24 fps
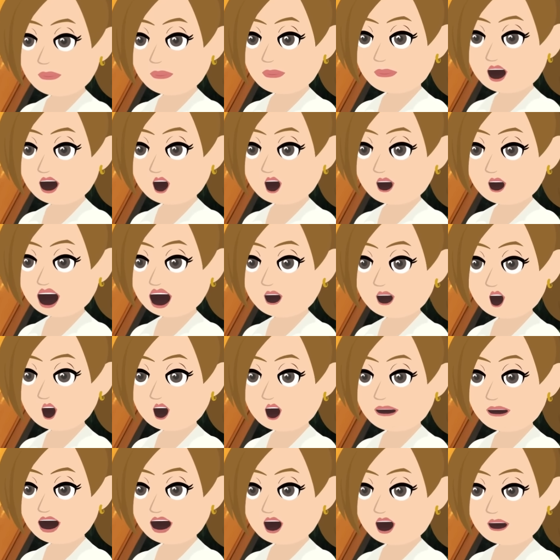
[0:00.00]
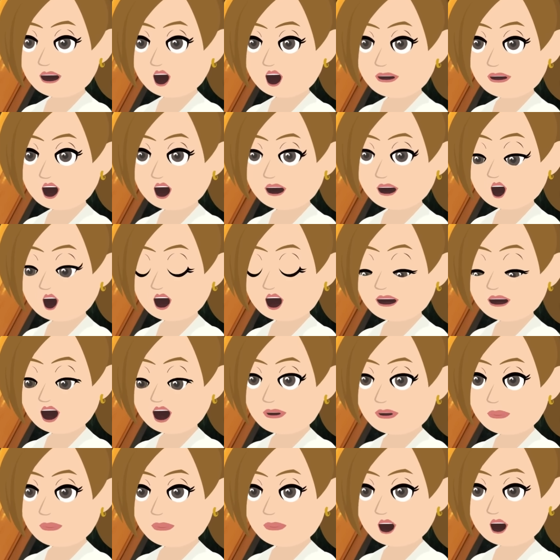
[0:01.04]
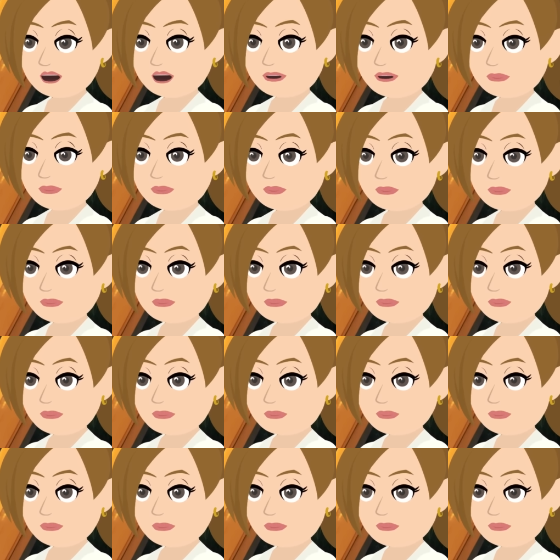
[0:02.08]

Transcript: and many of them have good ideas too.